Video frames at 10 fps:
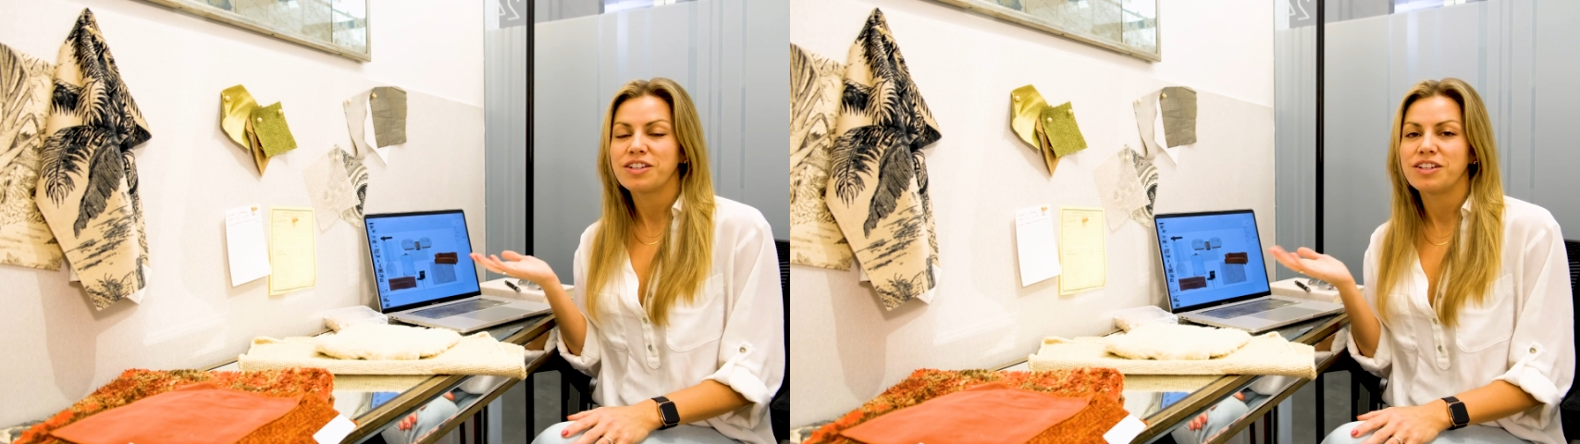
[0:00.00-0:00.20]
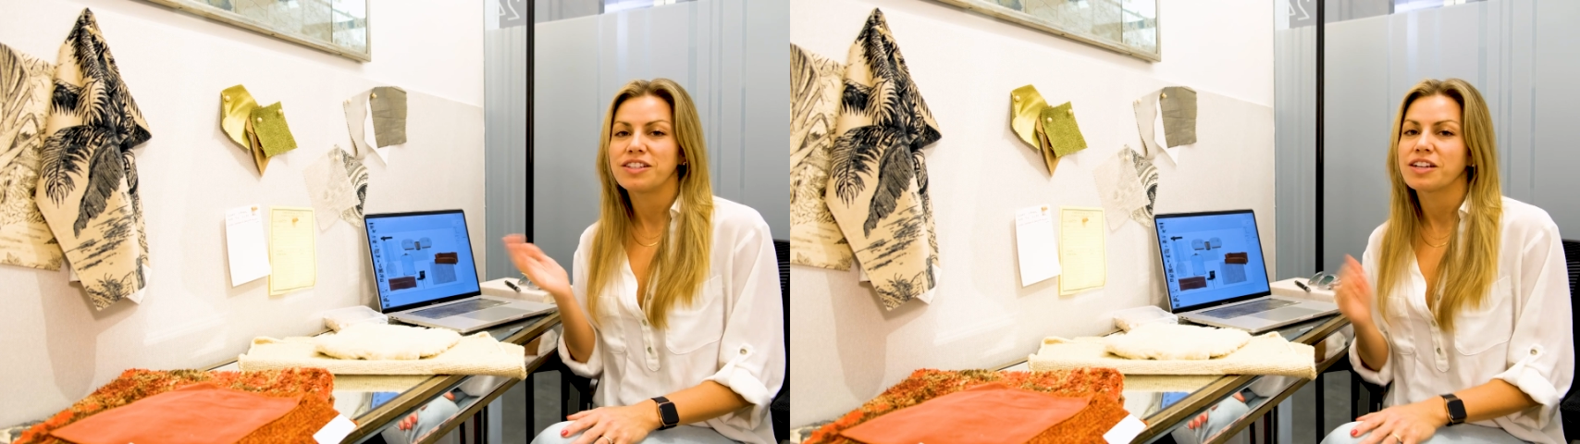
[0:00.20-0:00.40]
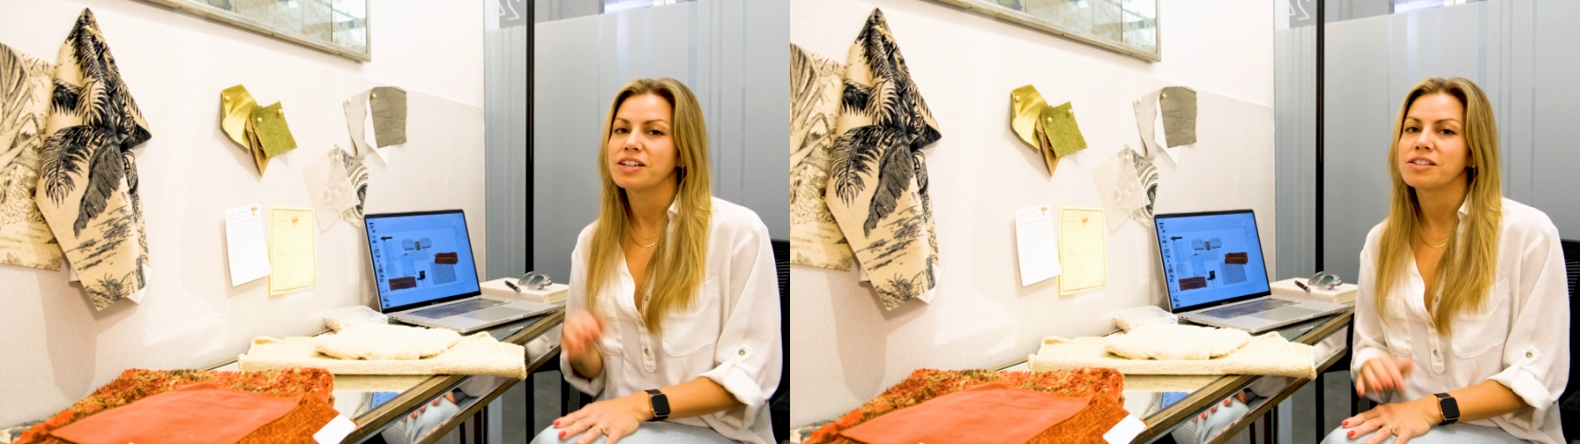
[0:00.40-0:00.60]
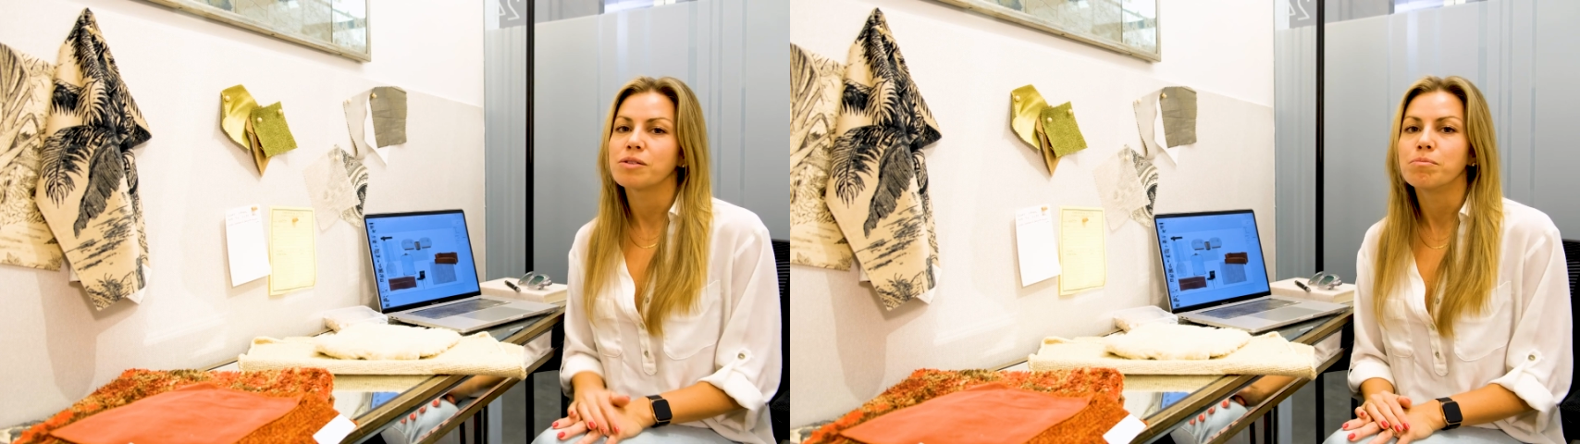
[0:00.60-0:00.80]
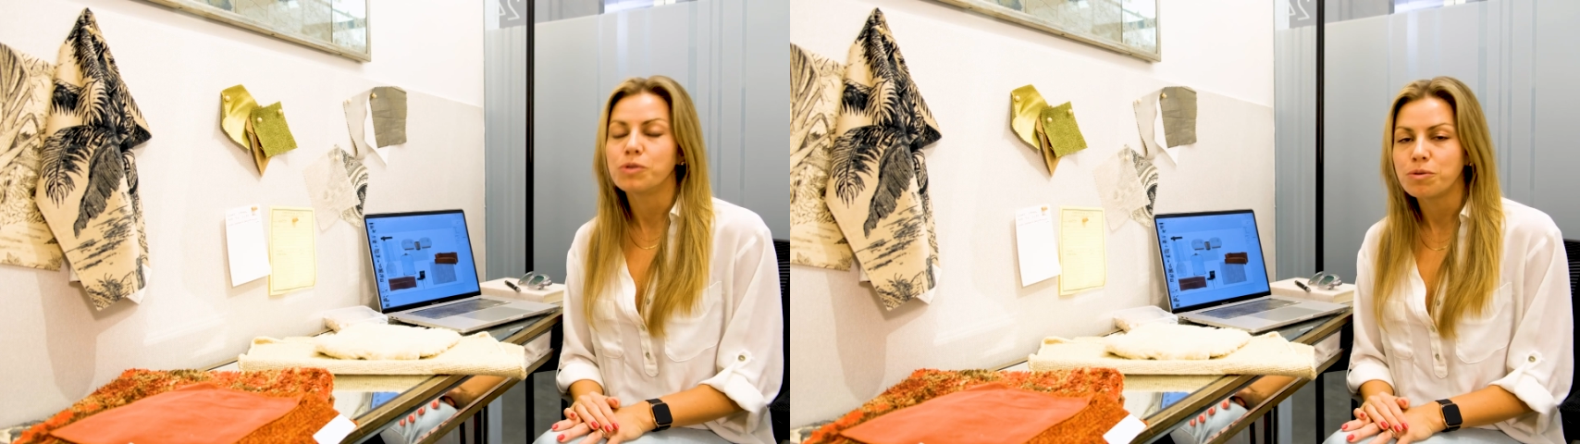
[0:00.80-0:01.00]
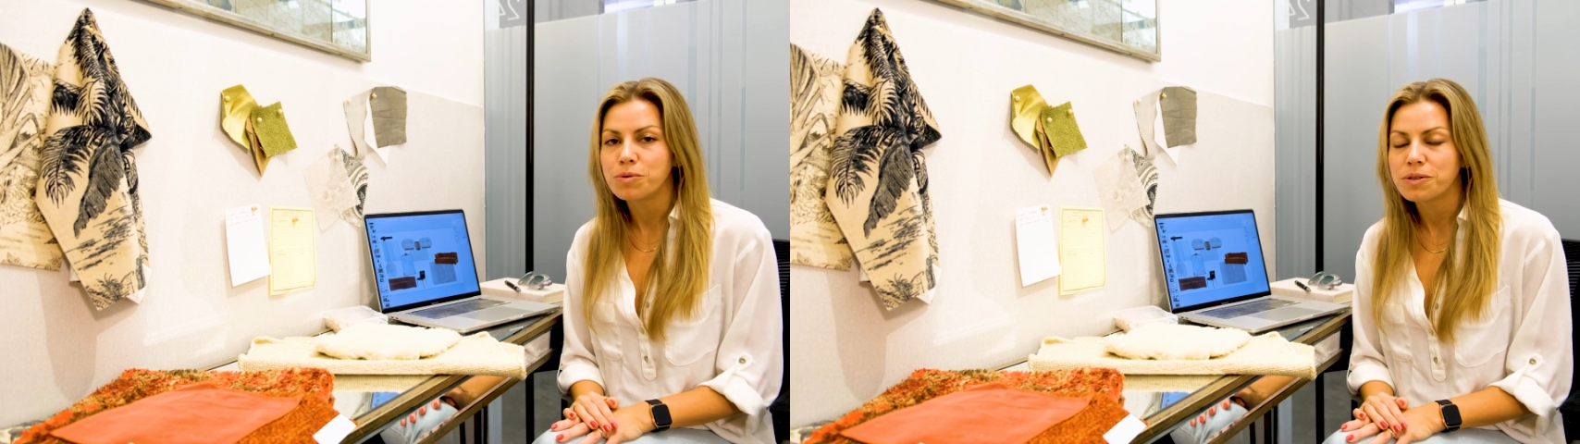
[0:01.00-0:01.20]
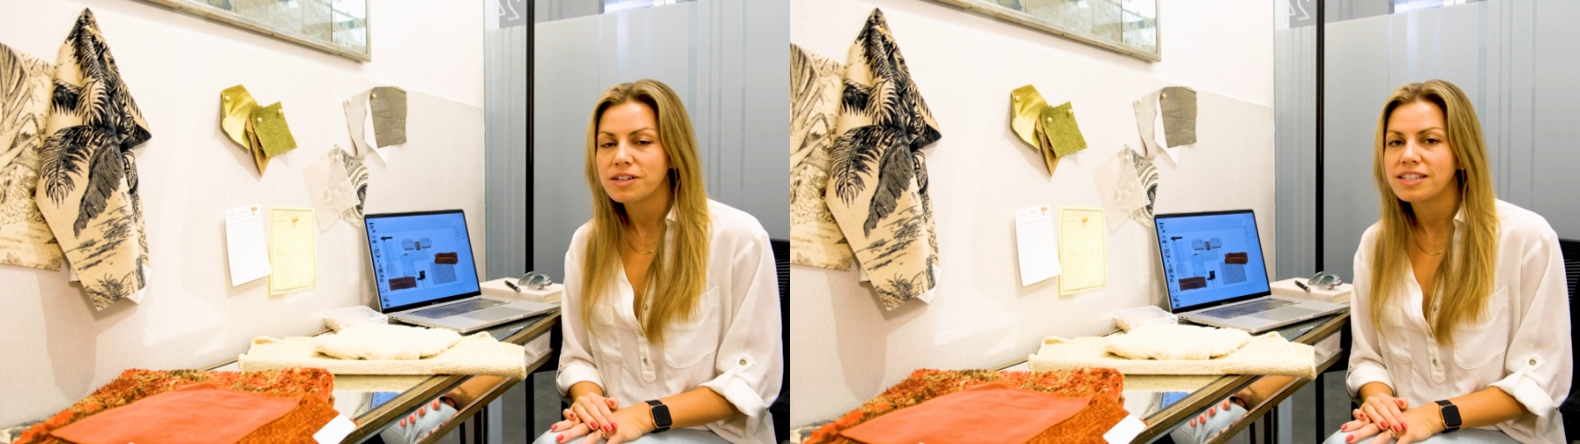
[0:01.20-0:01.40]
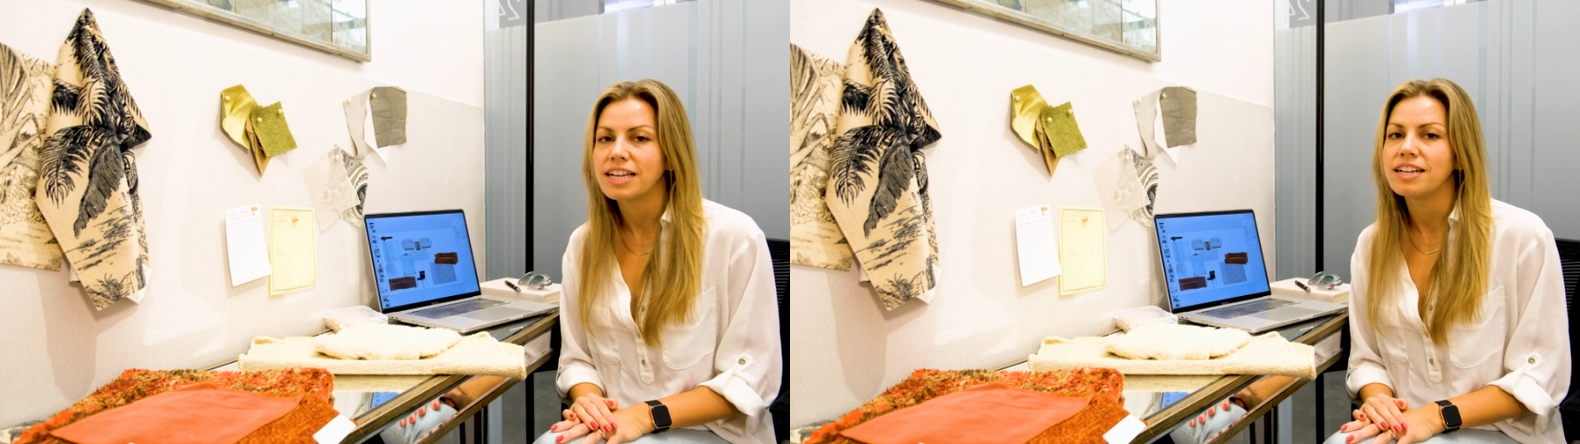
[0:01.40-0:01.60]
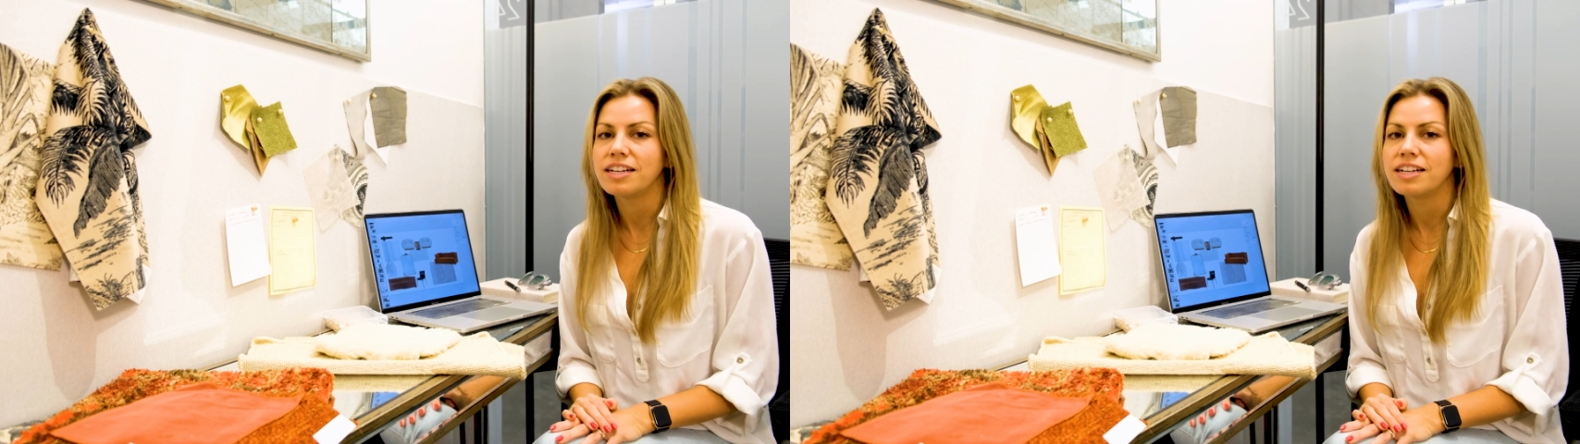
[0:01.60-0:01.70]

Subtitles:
to discuss mood boards and